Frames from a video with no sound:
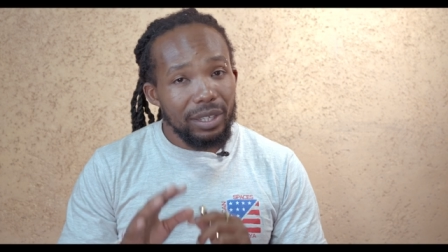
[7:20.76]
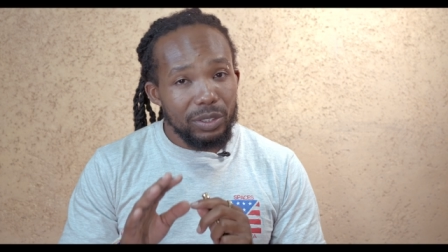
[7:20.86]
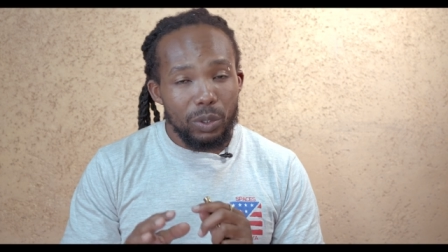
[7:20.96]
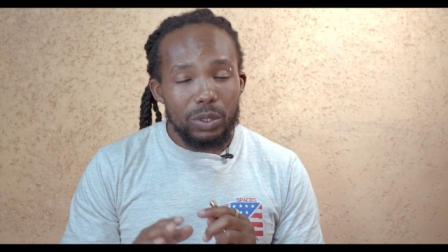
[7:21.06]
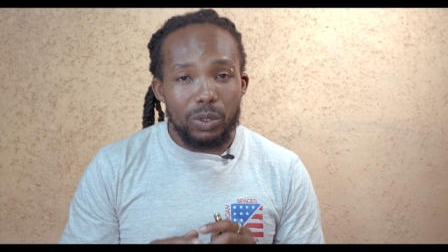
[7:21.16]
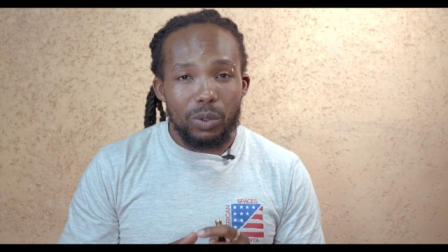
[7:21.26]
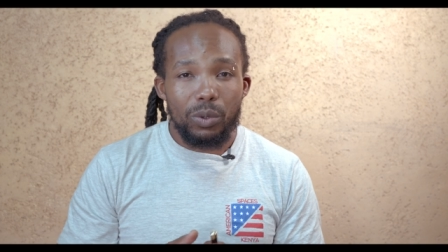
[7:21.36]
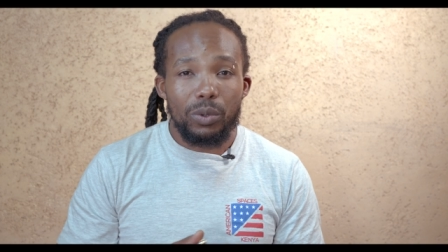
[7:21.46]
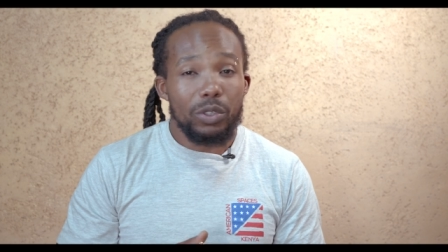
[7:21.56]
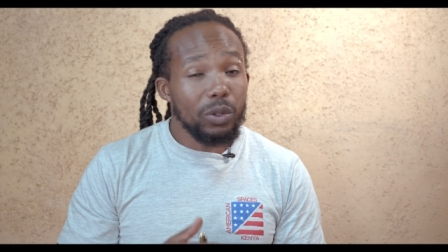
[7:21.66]
It's also
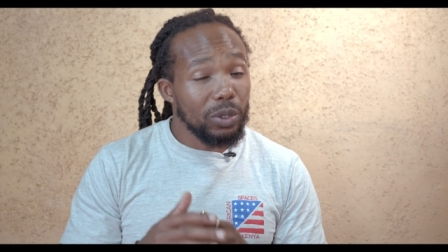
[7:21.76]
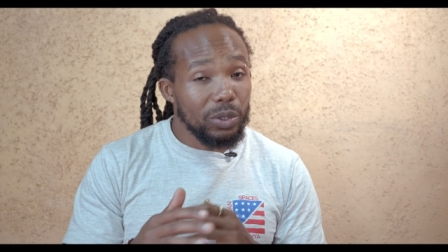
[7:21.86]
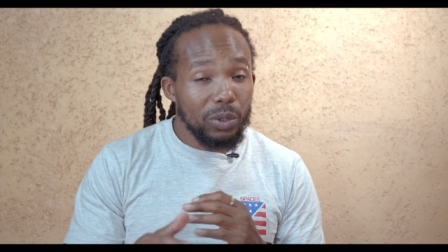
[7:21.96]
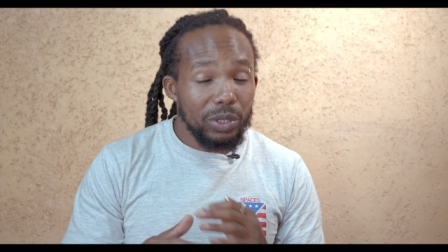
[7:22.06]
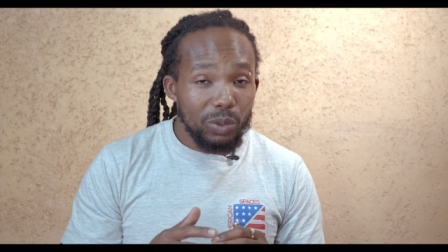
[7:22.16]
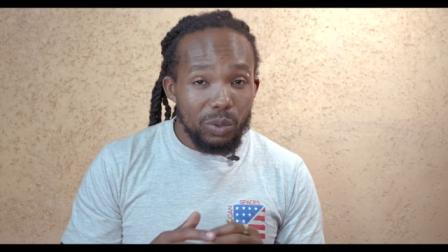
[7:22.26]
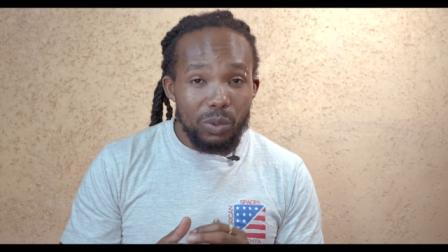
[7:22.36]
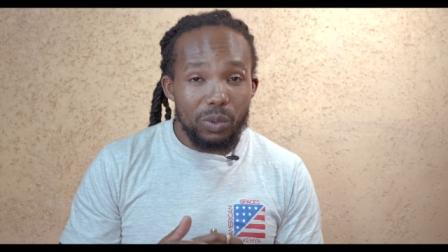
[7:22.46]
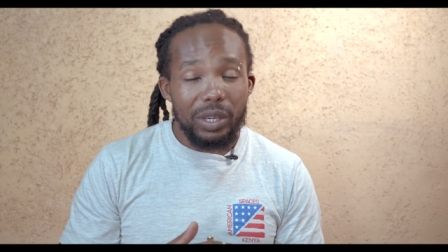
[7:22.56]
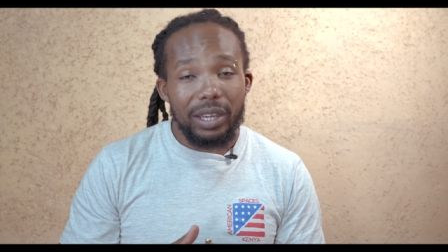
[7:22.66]
good. You're not going to
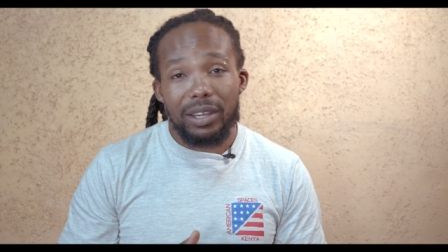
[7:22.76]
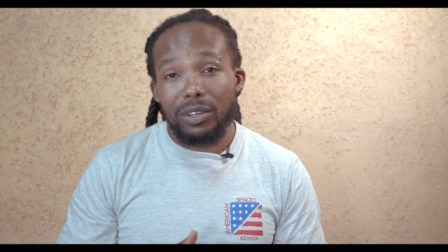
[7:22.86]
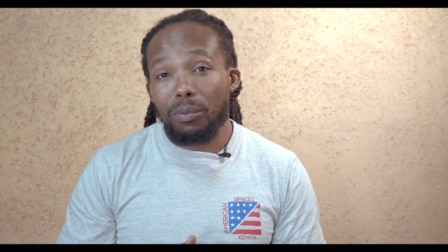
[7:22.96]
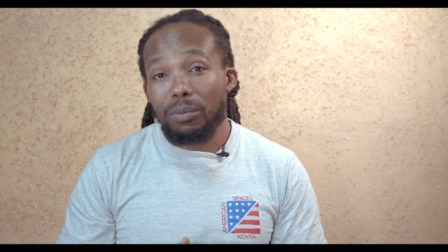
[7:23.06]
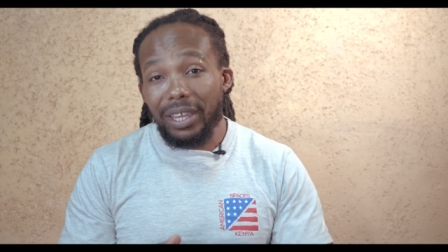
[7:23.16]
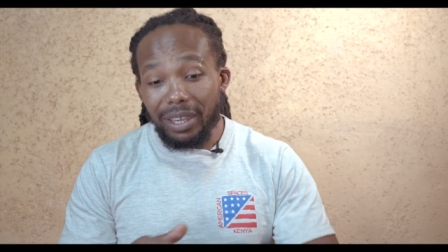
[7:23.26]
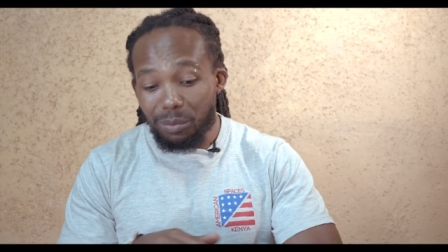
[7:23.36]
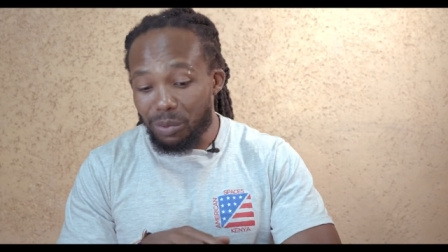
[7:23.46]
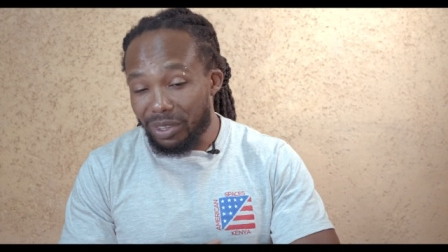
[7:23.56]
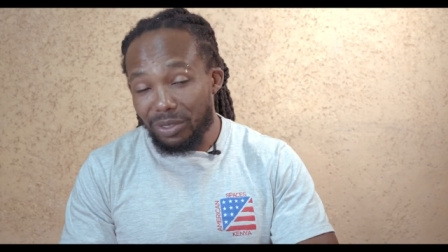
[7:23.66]
do uh, your
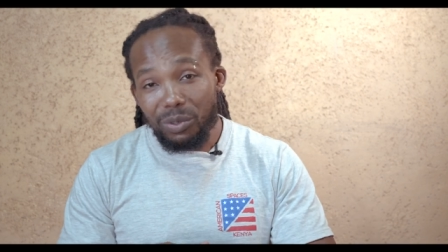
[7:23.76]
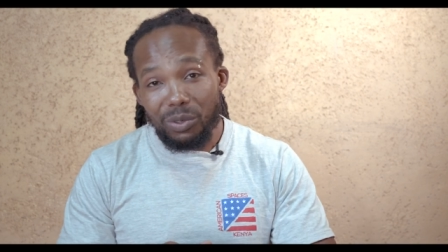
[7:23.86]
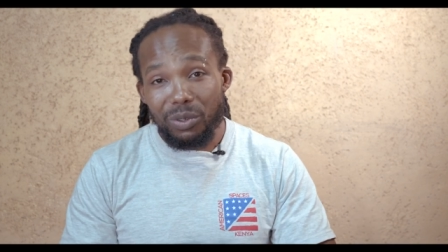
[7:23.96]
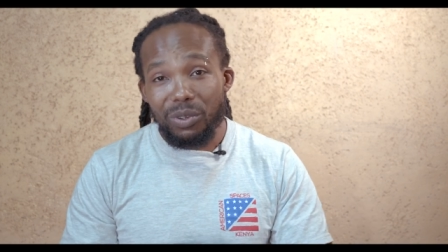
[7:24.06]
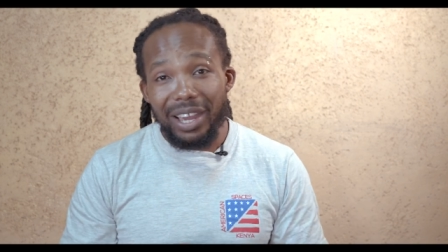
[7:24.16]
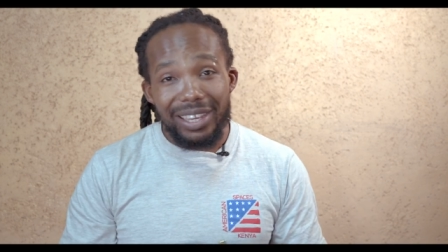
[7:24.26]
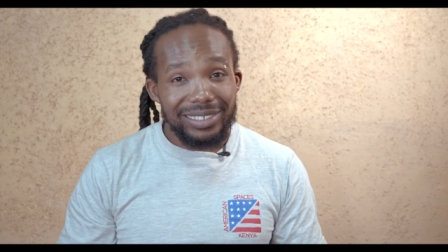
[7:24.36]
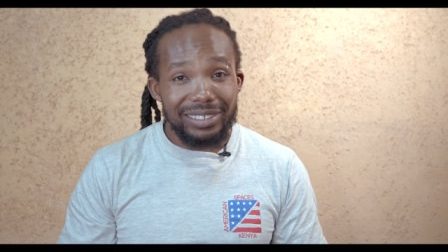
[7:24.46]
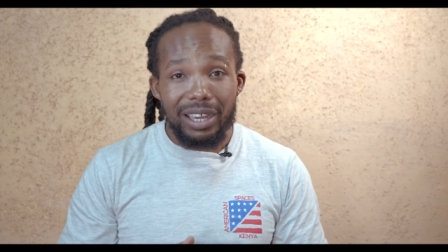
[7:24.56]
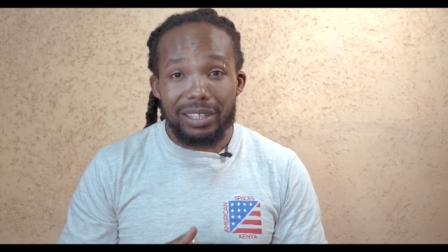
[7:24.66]
makeup with you know
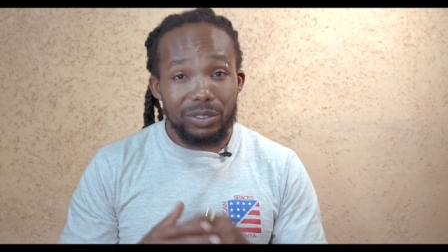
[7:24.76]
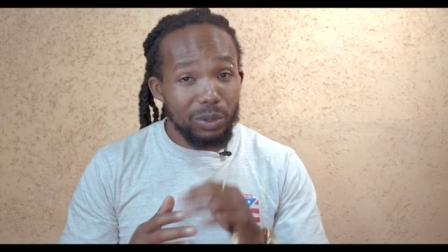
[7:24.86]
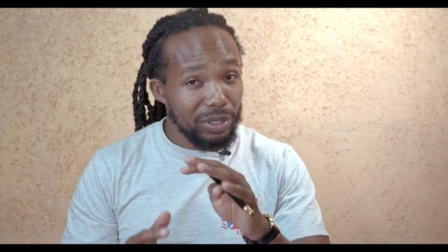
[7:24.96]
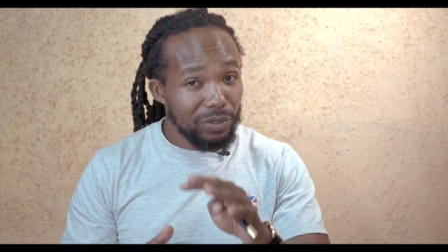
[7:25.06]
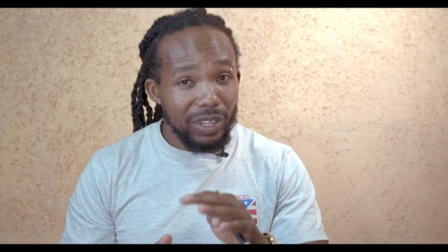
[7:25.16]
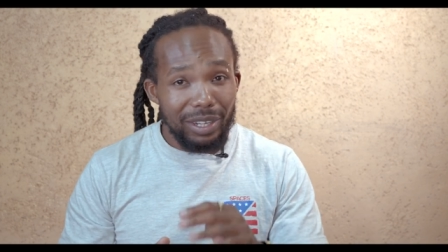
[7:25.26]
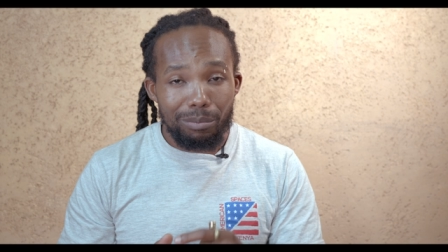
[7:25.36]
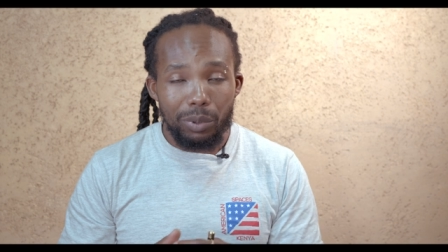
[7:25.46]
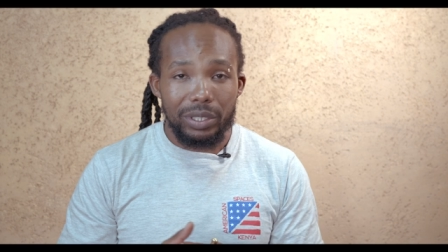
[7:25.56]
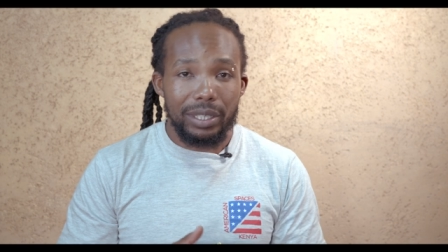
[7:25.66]
ashy hands, so it's very
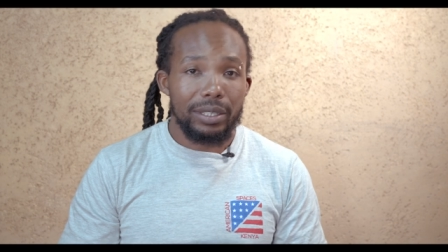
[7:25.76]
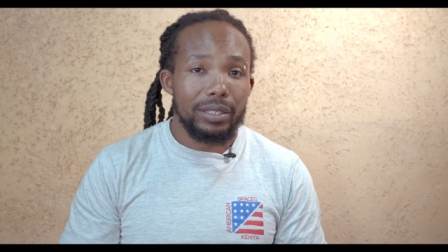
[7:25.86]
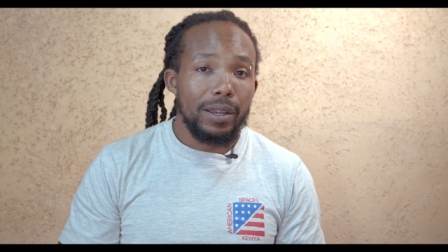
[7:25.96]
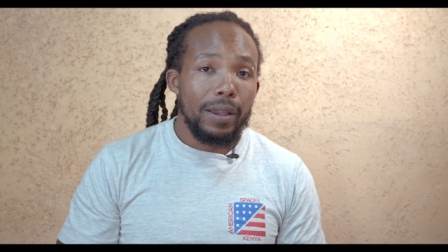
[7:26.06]
important.